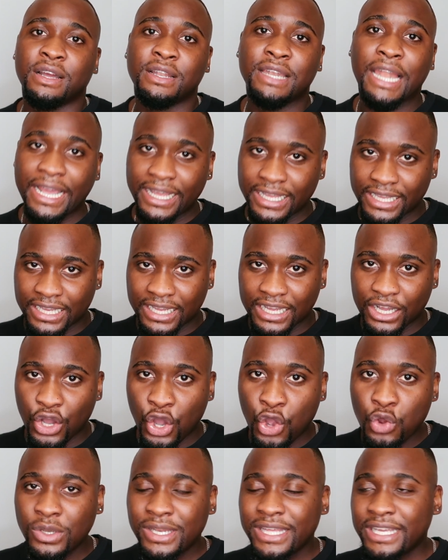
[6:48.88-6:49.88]
Like,
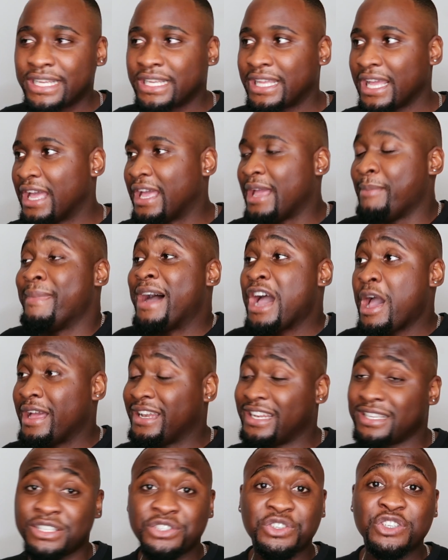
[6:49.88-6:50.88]

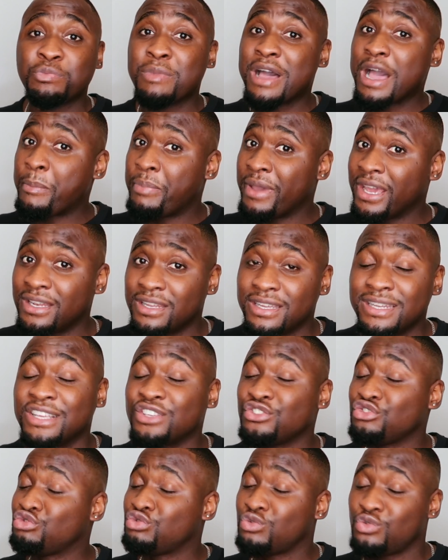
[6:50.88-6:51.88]
this is just my
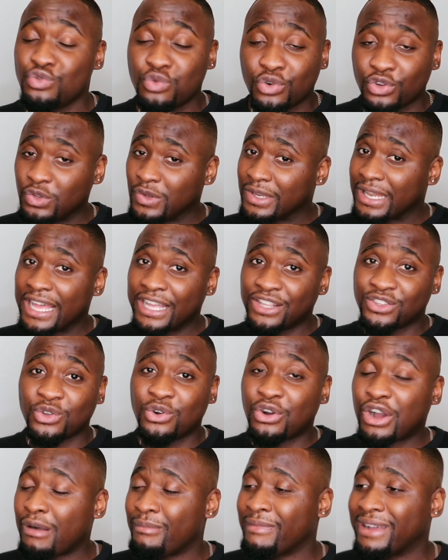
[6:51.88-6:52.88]
opinion. Do what you like.
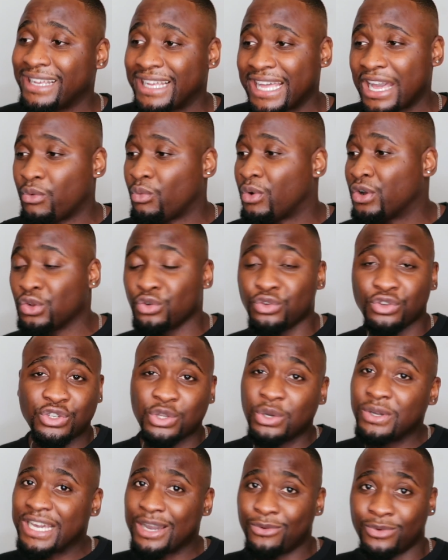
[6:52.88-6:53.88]
Don't come and get one, or you
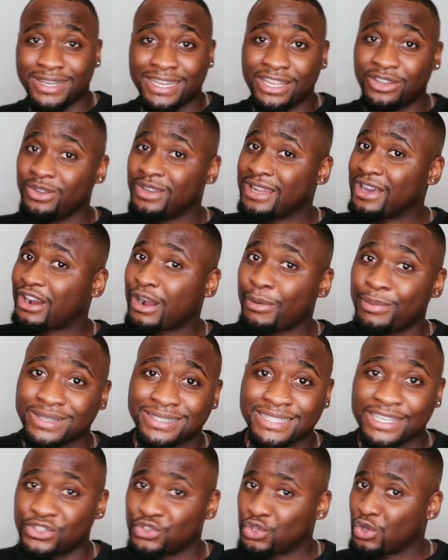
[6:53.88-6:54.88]
don't get one and you now come and
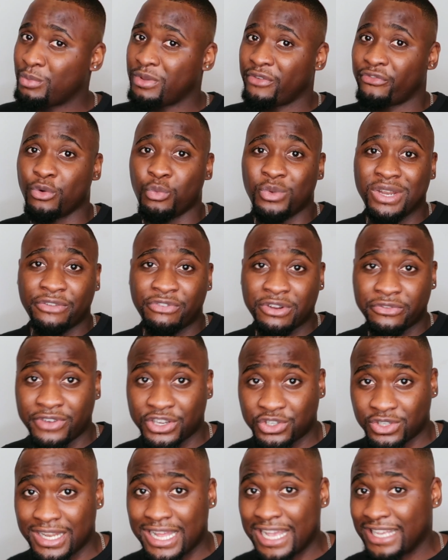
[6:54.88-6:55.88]
say Toby from Winifred
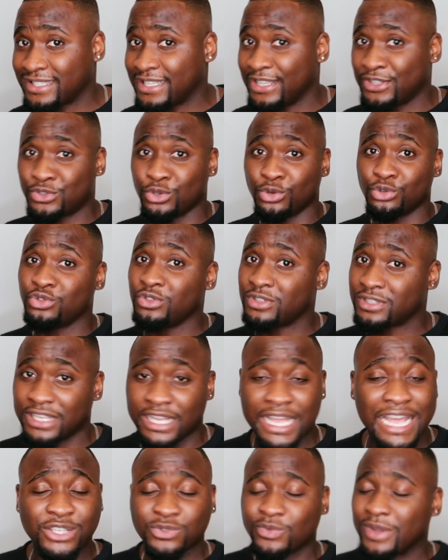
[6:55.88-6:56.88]
Fashion Estates told you
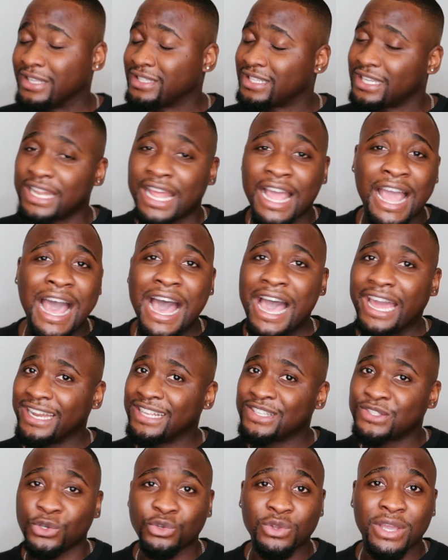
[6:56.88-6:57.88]
X, Y, and Z. I
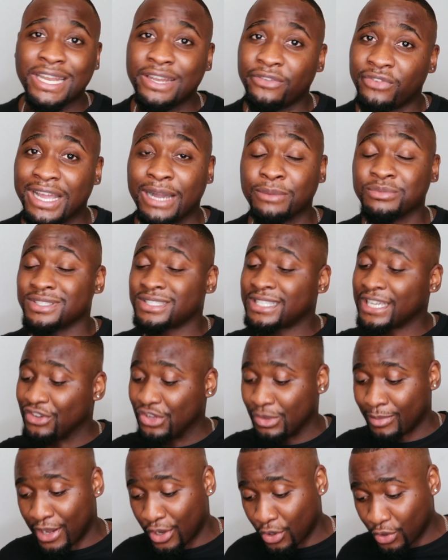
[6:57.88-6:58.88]
didn't tell you anything. I'm just telling
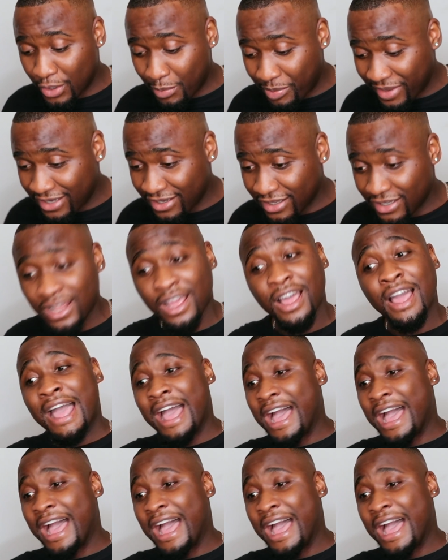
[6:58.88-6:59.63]
you my own opinion.